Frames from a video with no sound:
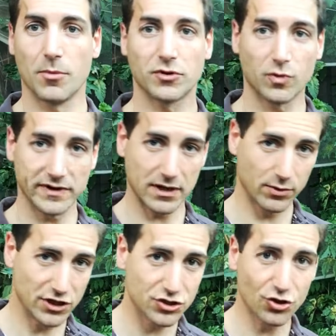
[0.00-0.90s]
But what I
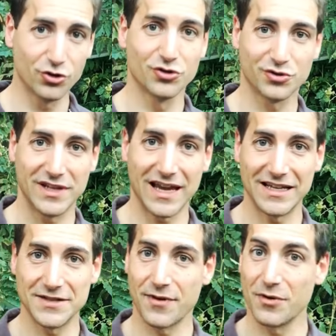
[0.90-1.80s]
will show you today
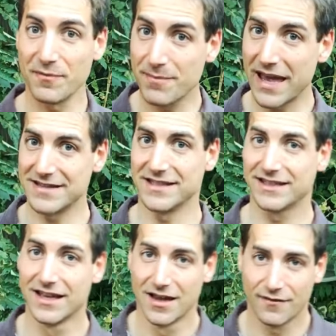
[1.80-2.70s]
is very basic,
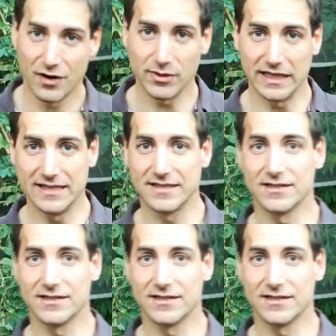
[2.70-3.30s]
very easy.